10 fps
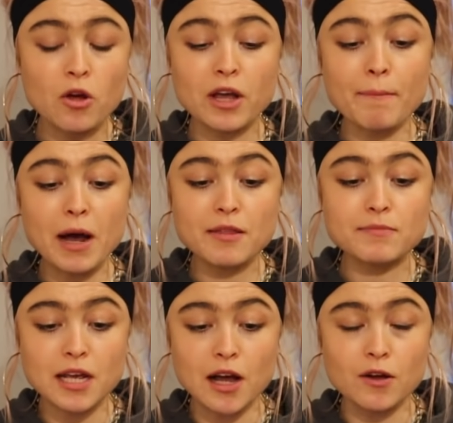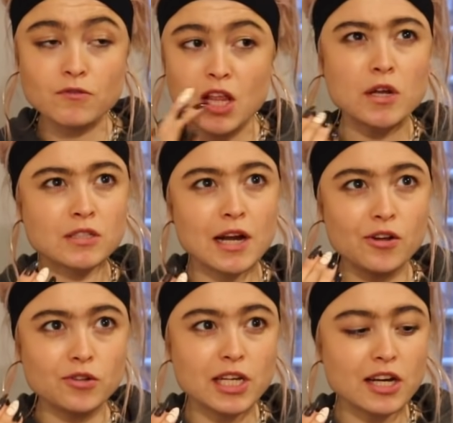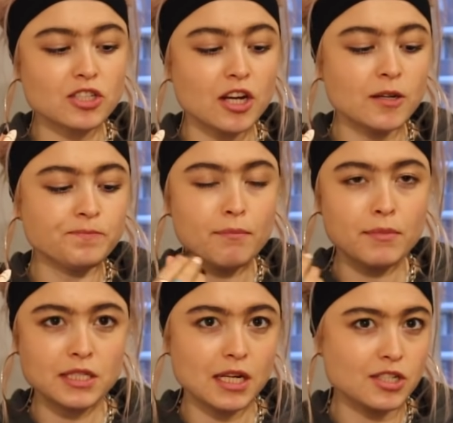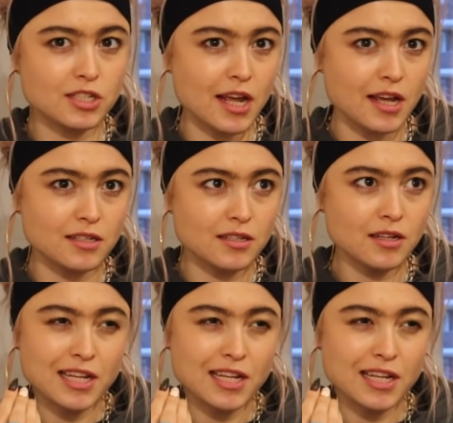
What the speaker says: Okay, by themselves, slightly odd texture, but delicious taste.